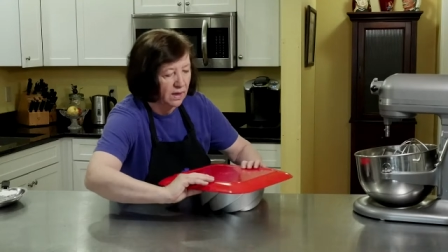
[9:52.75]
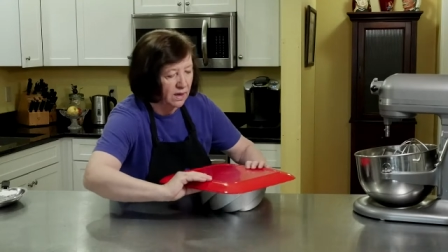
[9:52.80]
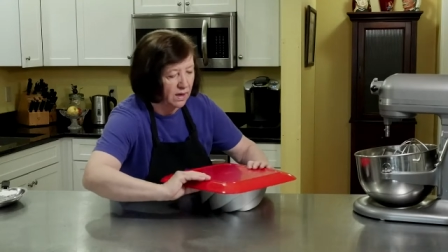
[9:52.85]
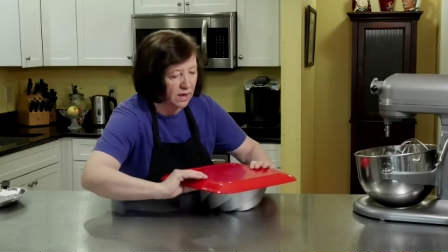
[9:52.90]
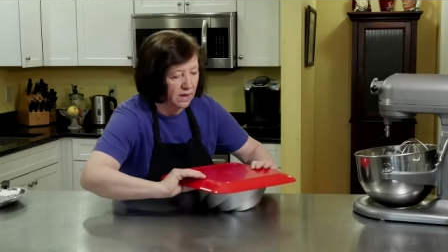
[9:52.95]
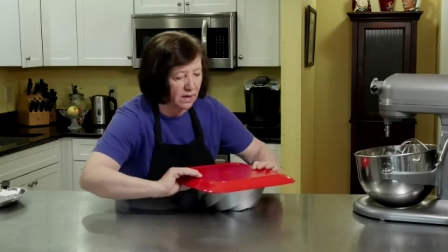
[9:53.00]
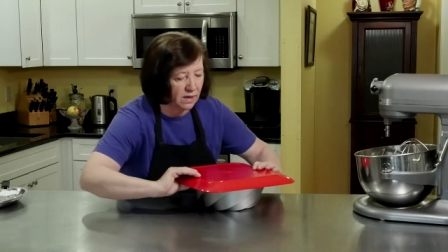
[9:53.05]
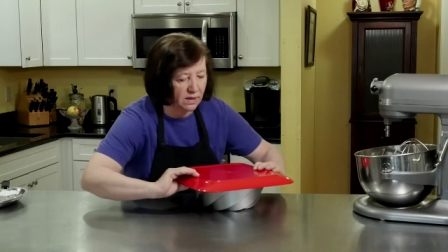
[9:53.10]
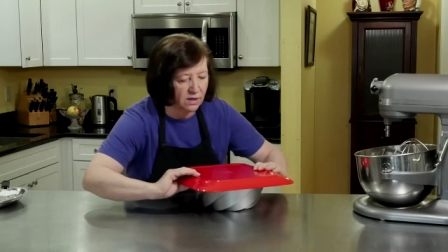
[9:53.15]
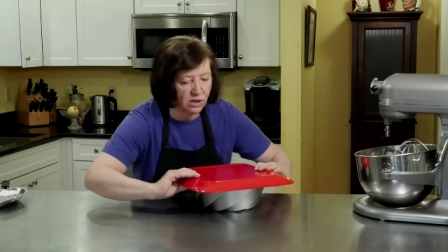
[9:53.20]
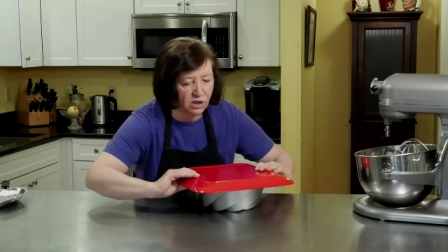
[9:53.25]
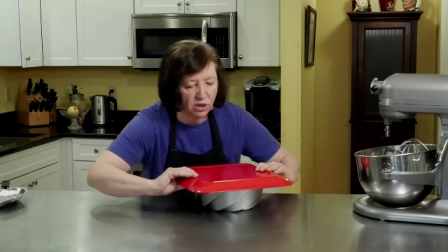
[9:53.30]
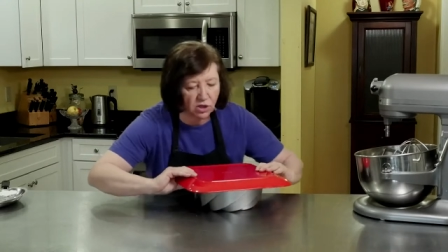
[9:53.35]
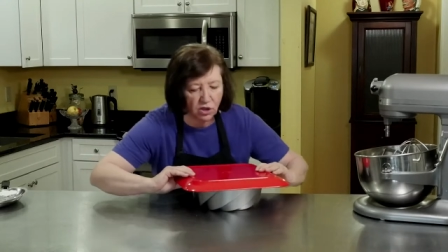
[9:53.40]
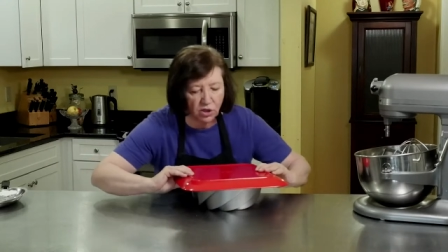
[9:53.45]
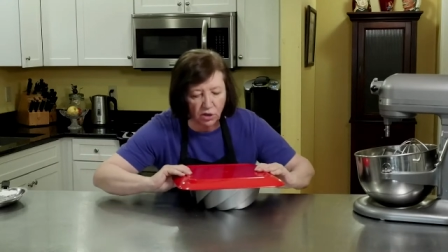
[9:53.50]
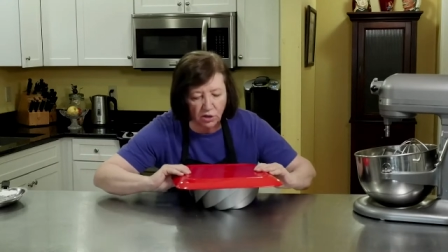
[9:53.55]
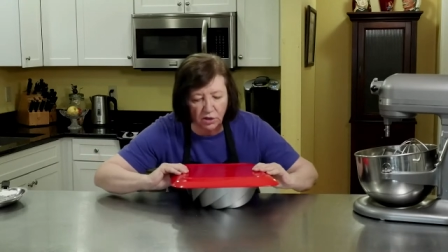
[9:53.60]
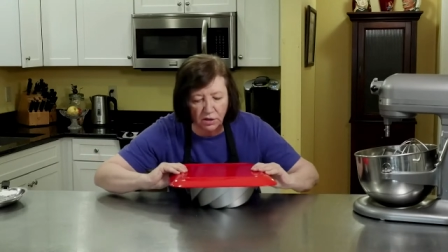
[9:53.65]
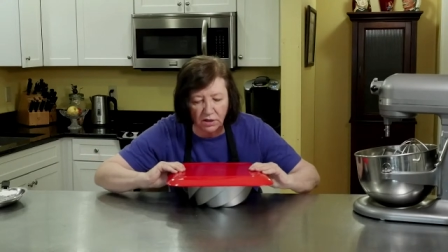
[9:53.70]
And I
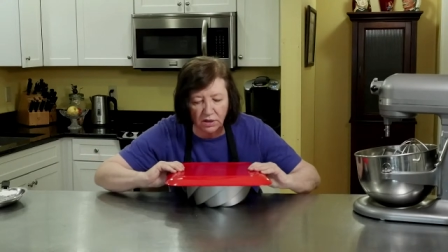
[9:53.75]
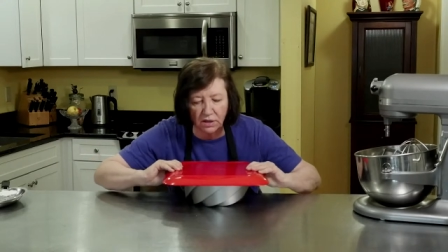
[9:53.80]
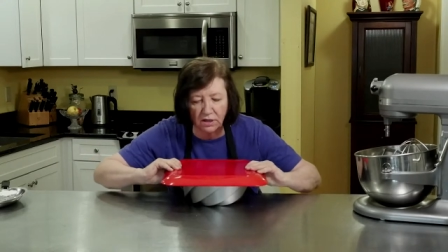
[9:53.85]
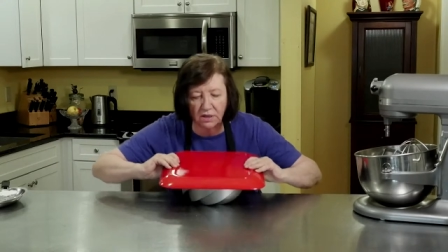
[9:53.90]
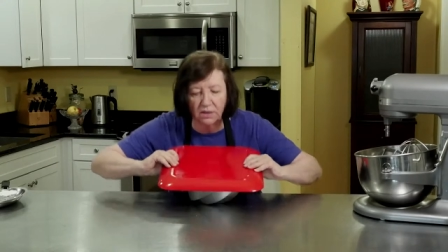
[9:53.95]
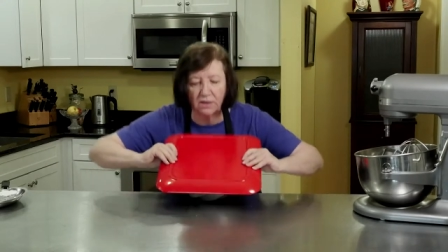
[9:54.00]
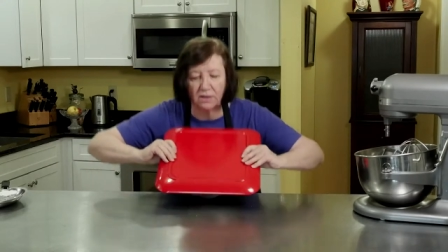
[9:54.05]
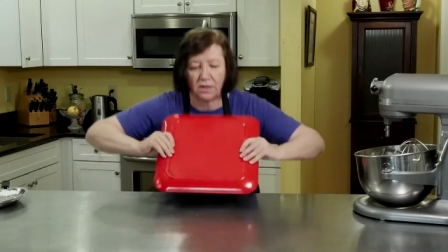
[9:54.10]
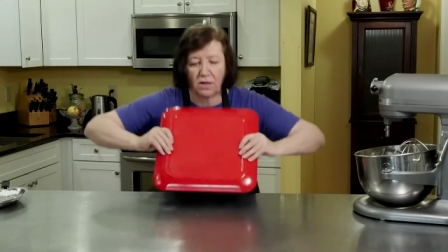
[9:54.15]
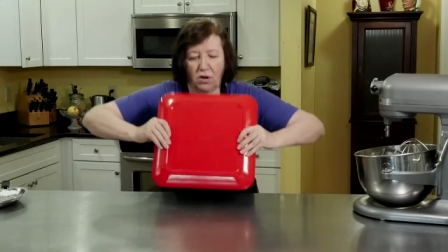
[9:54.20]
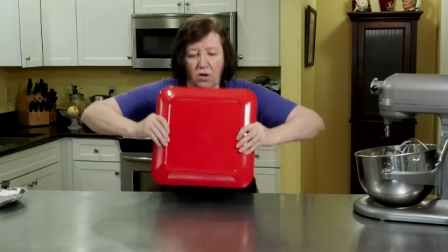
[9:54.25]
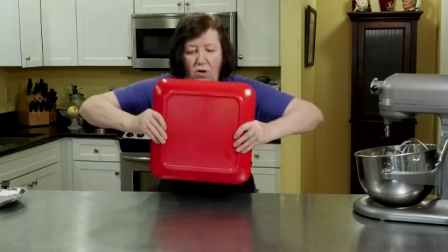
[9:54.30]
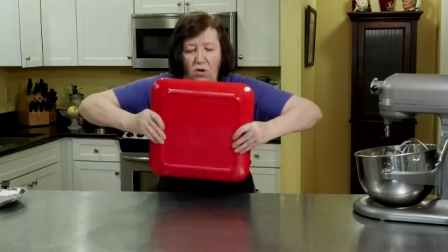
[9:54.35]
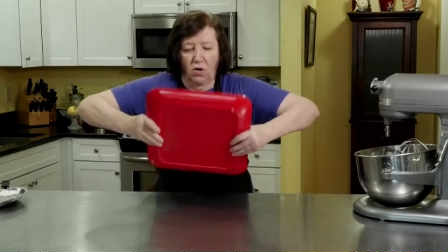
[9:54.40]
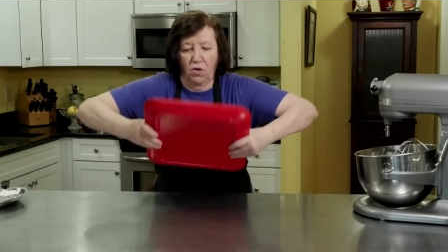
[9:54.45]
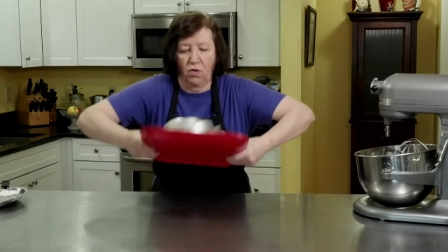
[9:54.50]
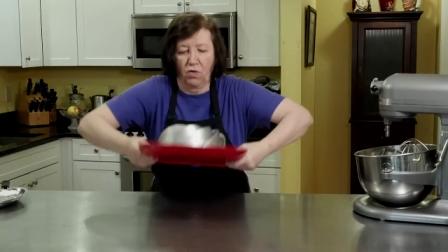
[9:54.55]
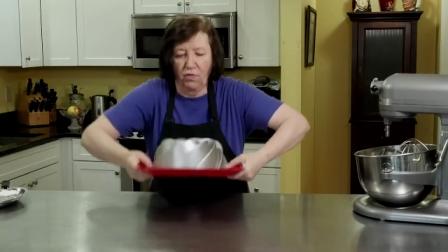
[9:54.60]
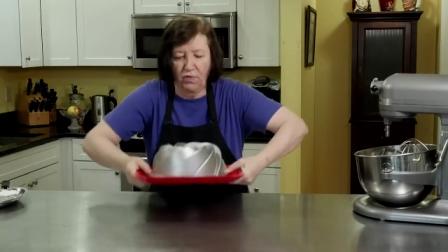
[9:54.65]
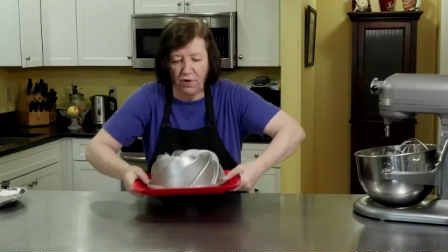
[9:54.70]
just turn this
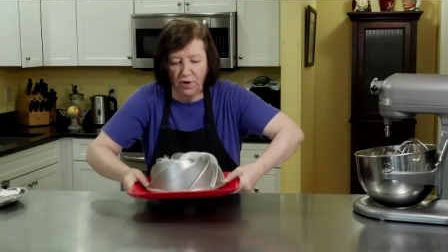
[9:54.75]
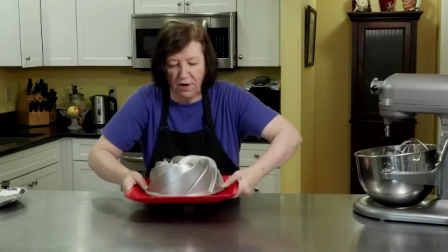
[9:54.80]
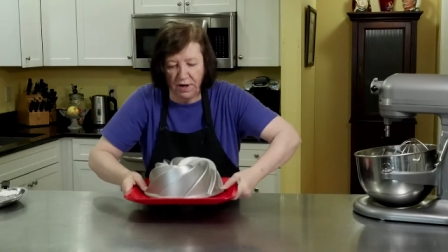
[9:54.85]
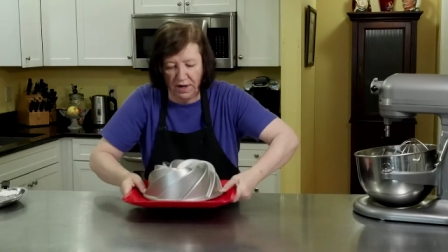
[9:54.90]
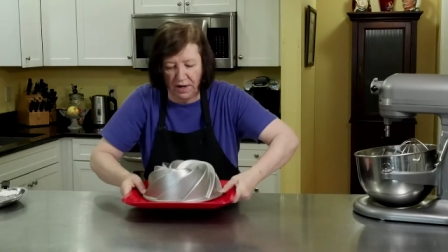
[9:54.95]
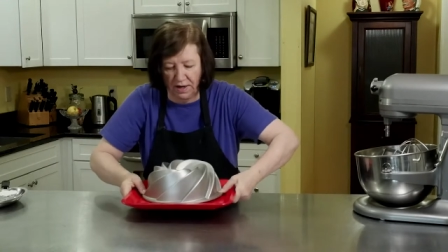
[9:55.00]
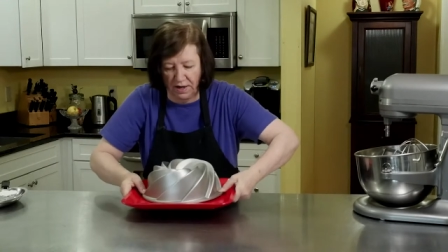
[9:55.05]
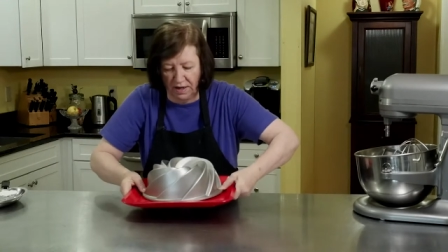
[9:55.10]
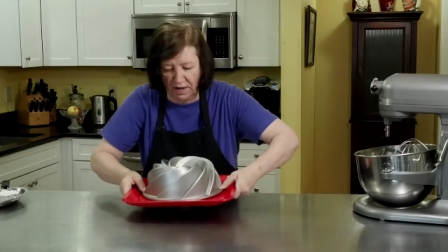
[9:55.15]
over.